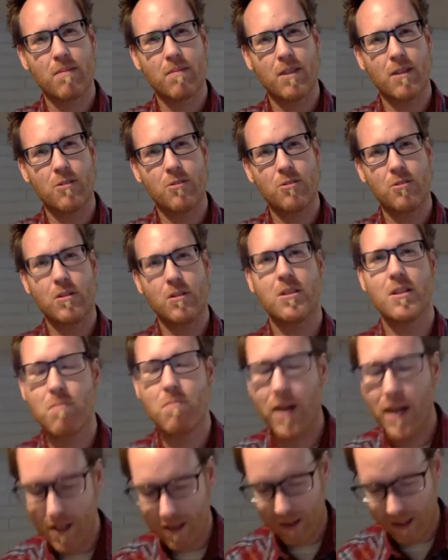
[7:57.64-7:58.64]
So let's
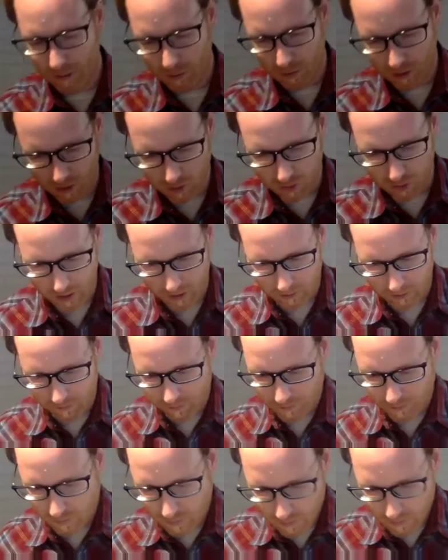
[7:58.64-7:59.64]
unpack that real quick.
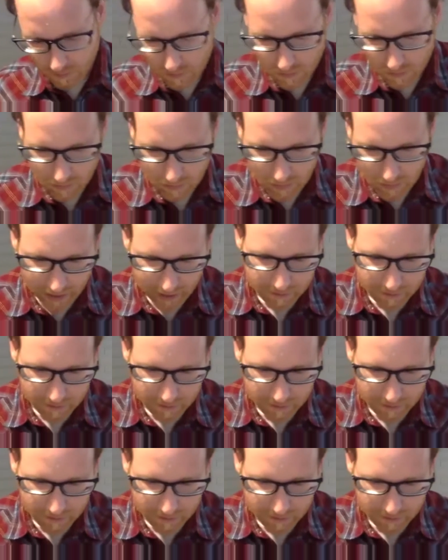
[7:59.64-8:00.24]
In